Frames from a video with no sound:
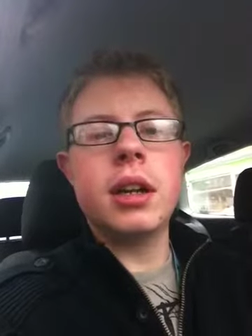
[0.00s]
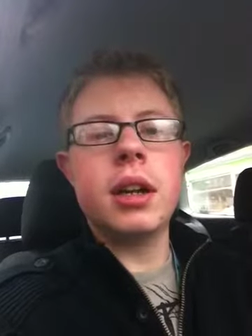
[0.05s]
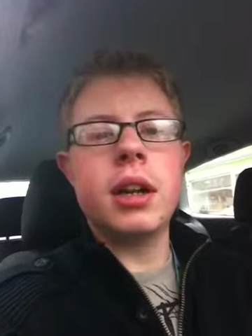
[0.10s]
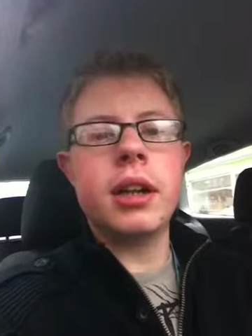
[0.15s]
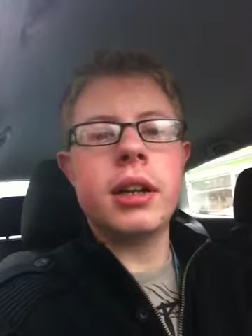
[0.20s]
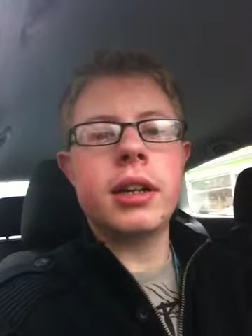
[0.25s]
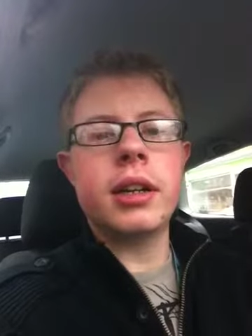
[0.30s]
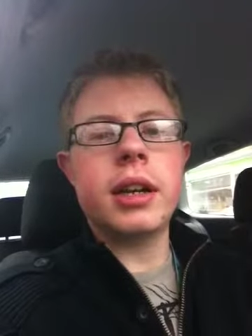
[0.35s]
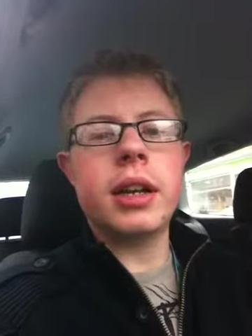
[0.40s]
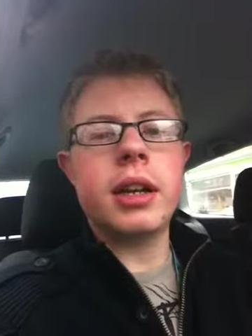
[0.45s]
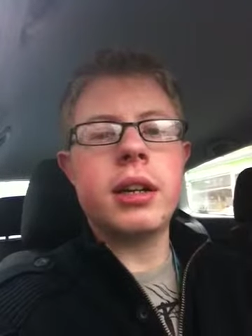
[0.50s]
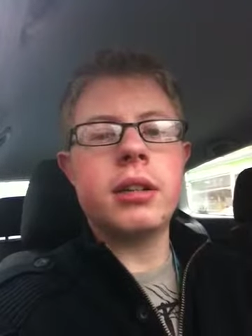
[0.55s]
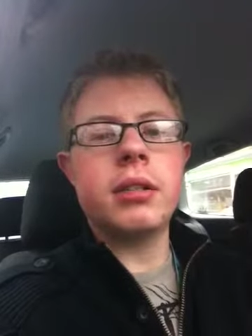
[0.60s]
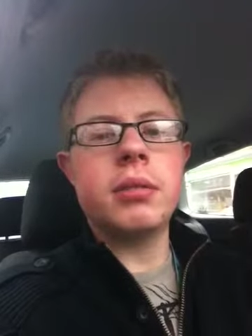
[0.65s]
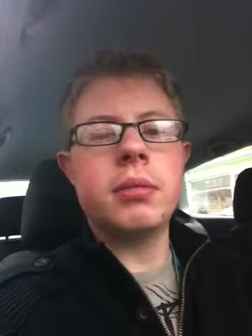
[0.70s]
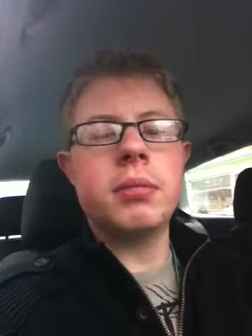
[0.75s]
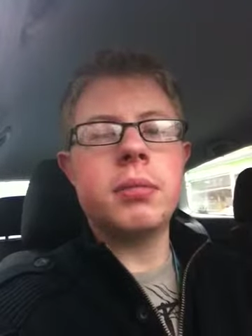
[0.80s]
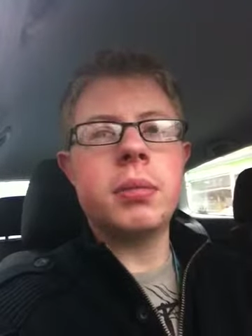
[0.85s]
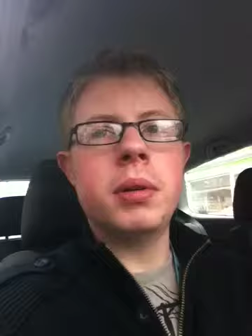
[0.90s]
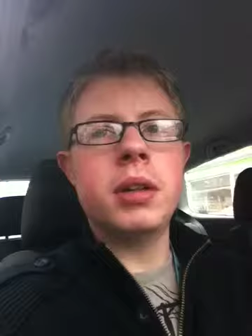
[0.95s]
Like
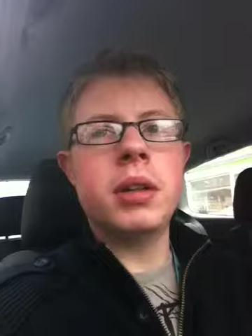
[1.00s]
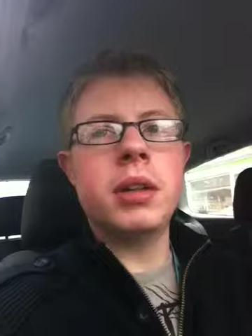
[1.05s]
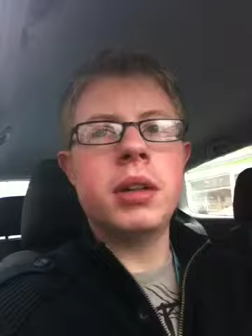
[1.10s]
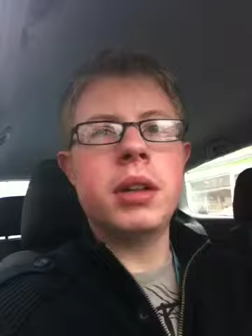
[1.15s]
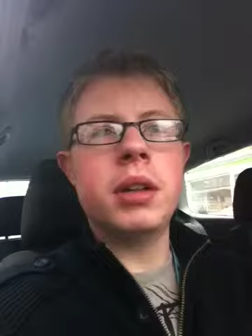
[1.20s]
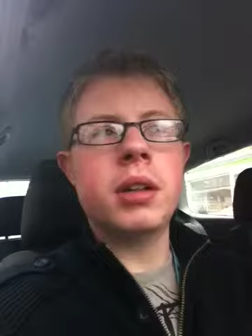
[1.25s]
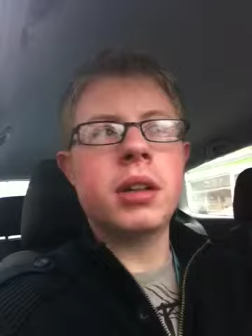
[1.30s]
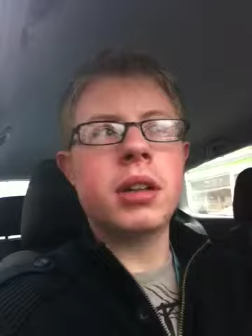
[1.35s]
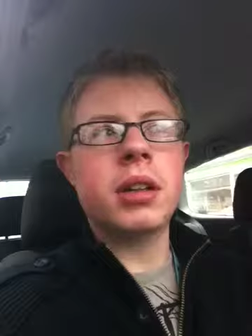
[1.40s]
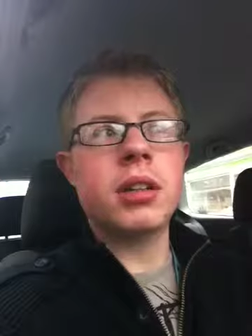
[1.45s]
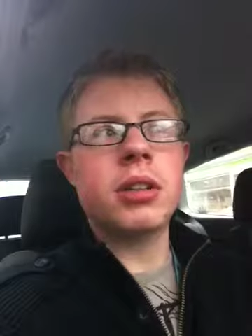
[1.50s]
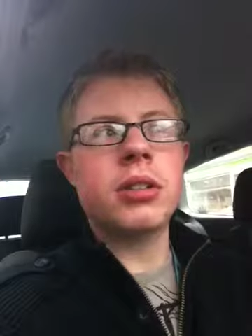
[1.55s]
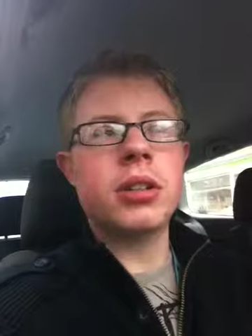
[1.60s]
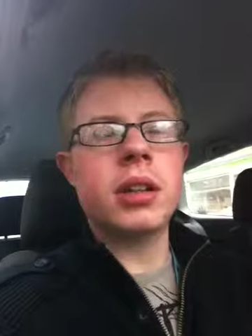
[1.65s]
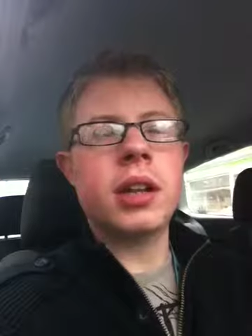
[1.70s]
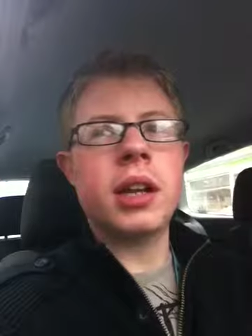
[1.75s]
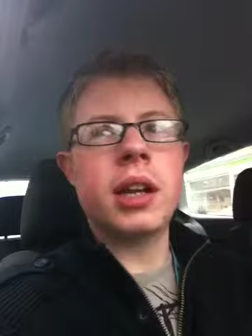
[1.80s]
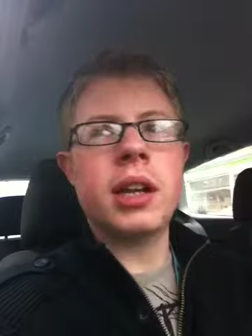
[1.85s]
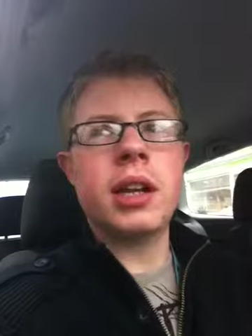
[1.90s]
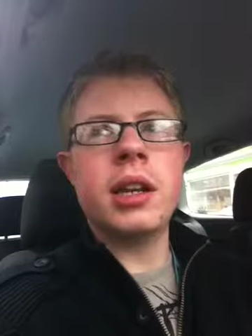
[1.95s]
now, but I'm gonna try
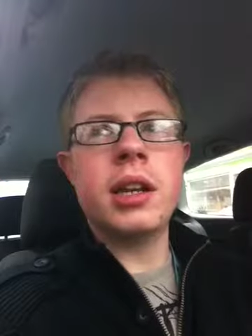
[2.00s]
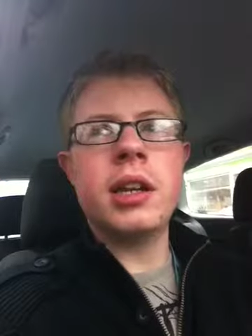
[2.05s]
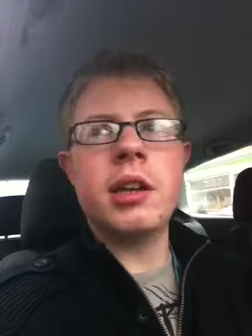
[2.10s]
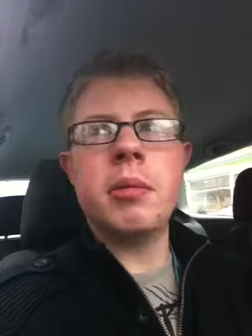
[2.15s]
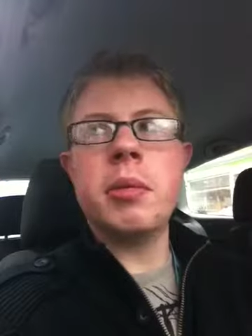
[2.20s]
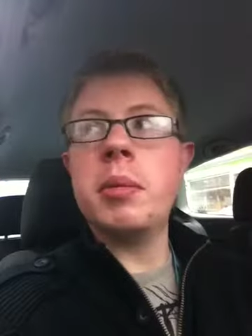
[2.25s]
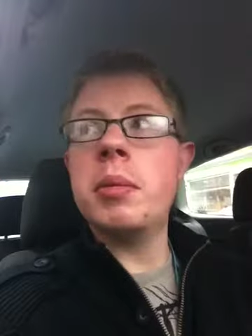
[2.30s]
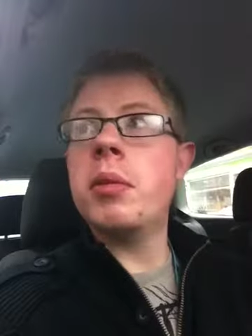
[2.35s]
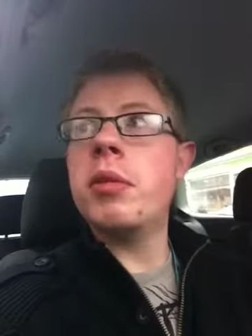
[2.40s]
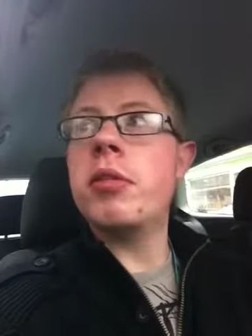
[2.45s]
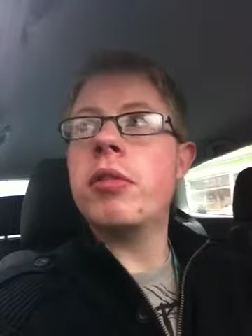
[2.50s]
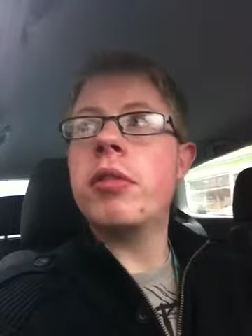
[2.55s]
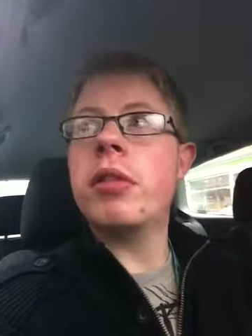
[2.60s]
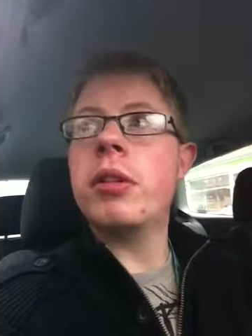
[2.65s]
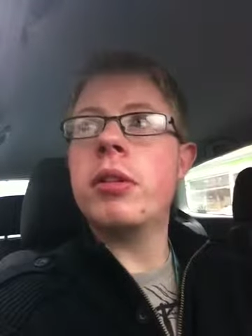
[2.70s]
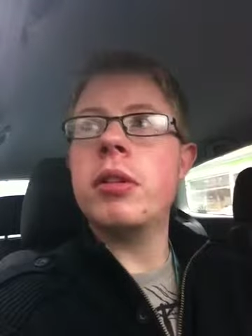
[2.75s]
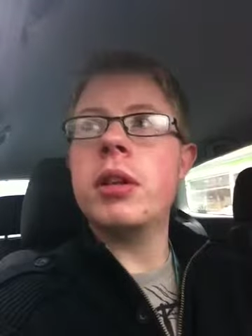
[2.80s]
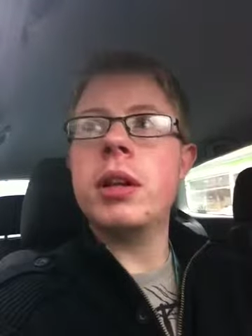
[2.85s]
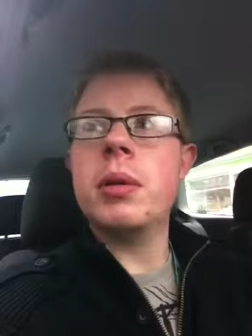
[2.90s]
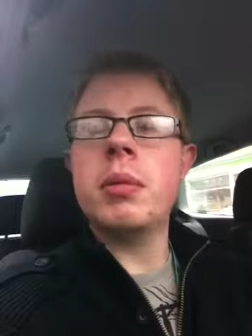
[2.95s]
and get it a little bit more
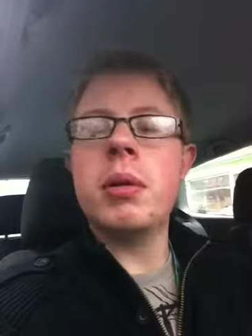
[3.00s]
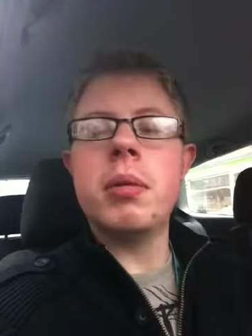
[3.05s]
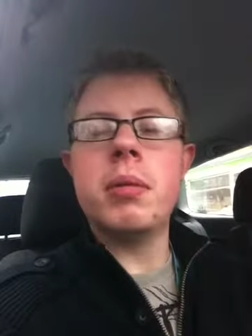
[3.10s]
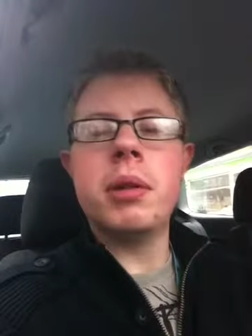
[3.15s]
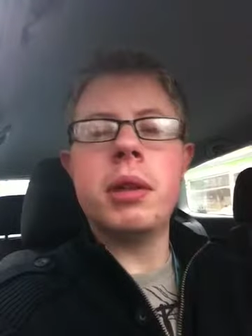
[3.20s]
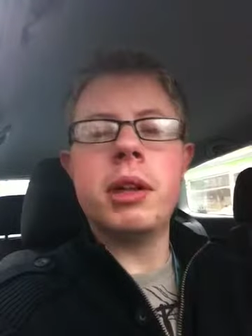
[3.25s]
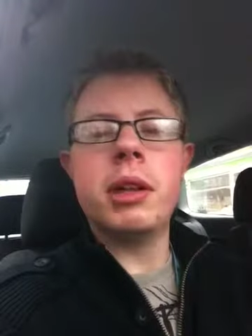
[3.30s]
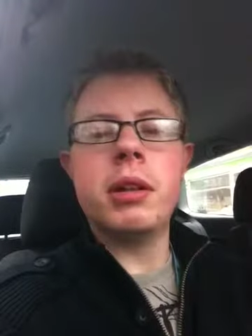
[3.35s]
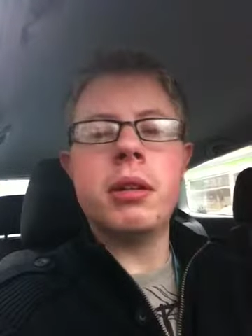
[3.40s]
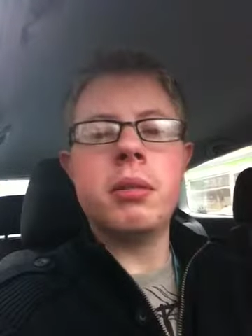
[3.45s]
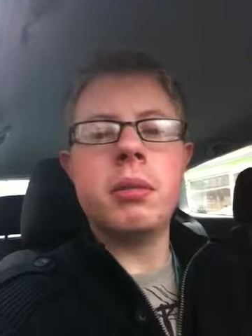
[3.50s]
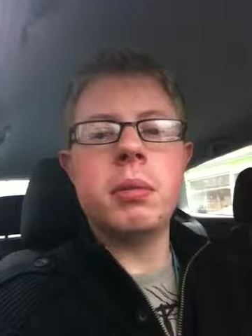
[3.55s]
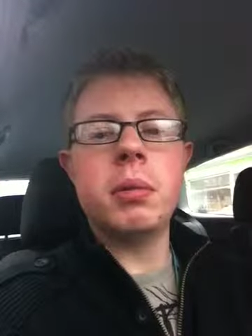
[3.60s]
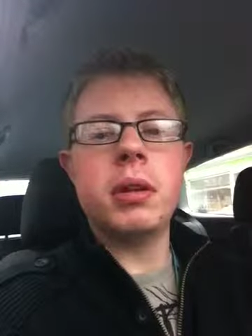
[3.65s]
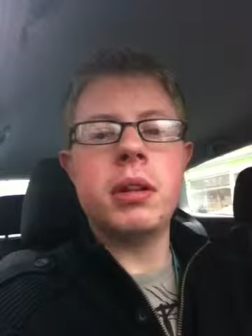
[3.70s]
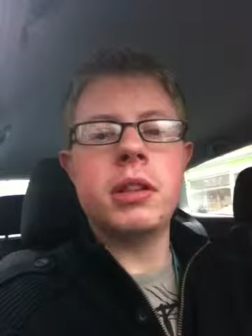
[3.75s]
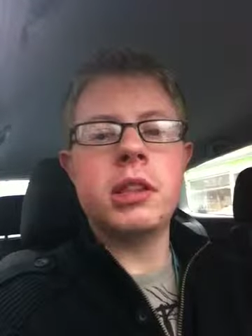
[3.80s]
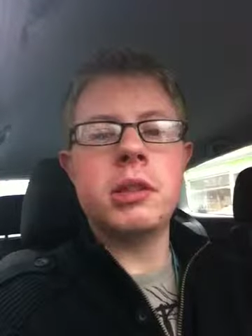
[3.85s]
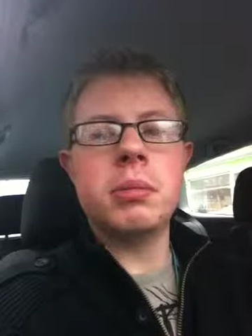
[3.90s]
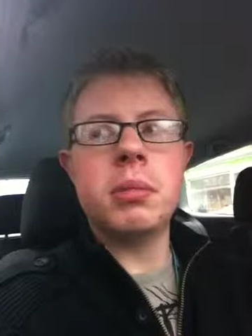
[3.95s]
frequently. Probably
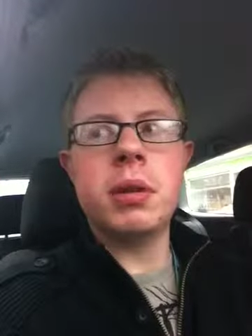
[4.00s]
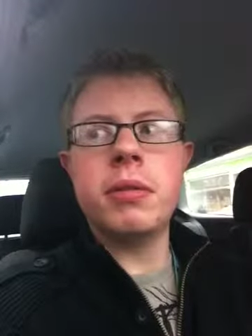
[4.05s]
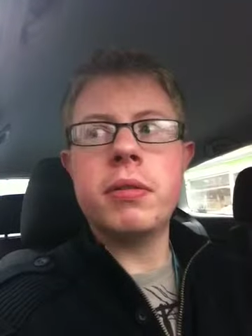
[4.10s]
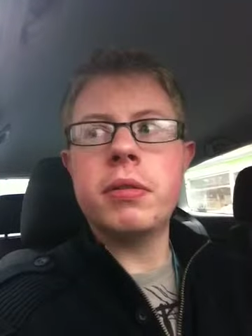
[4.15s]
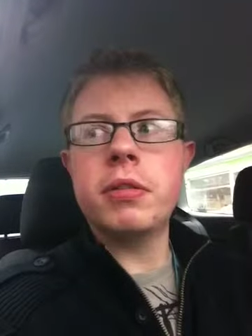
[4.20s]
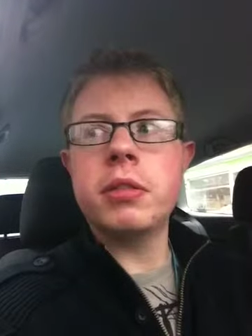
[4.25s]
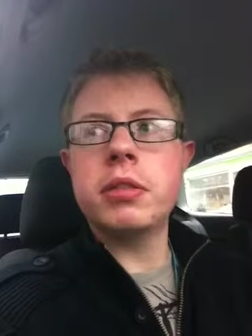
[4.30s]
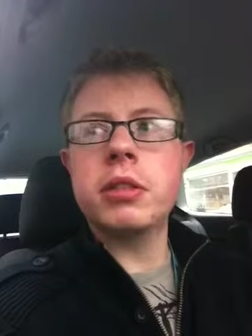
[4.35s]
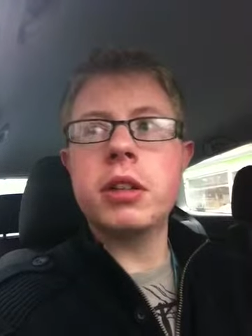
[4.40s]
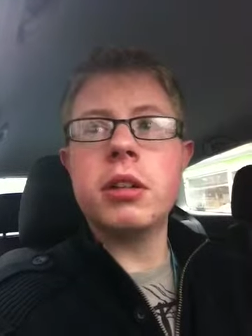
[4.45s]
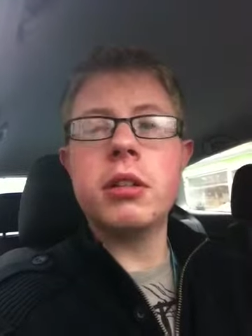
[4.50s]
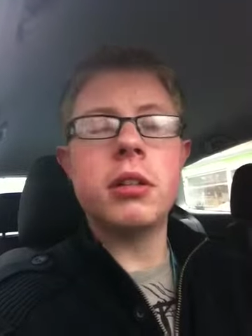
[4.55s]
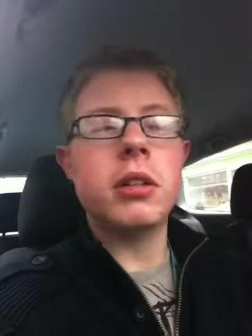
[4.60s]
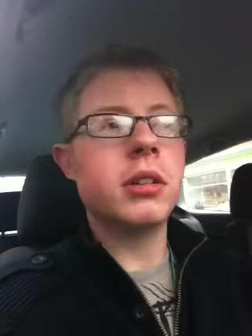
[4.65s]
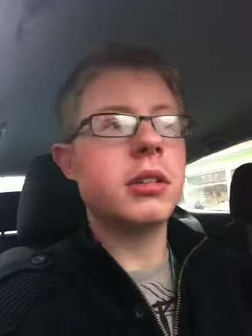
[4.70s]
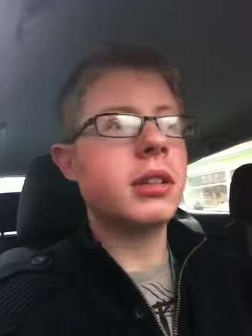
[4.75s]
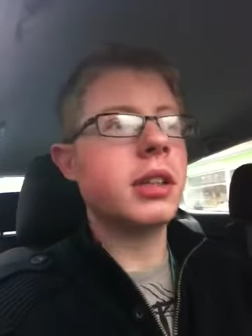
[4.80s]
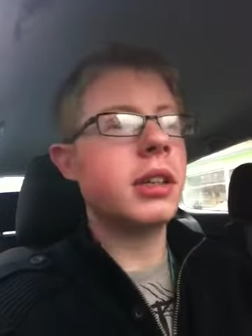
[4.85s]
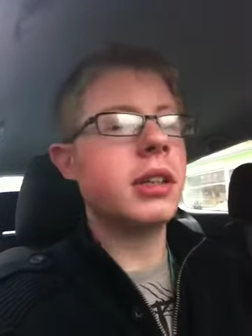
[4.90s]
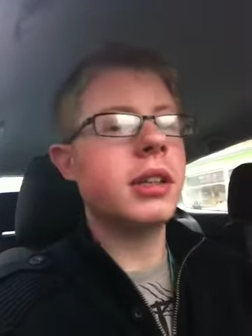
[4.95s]
once a month or so.
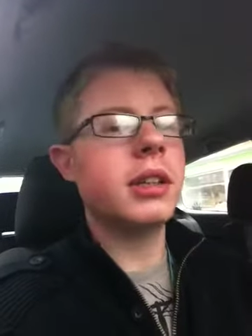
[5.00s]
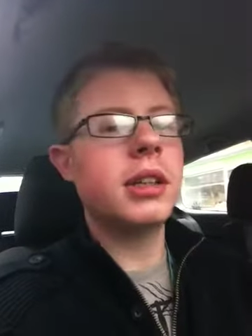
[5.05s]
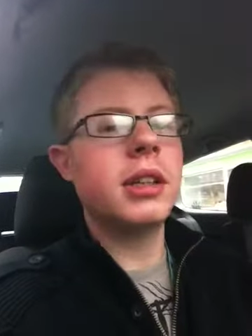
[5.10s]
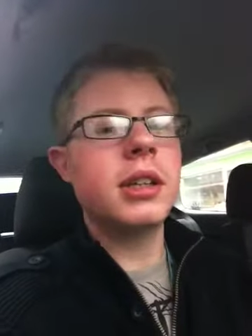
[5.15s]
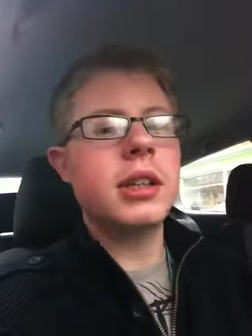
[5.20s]
I'd say.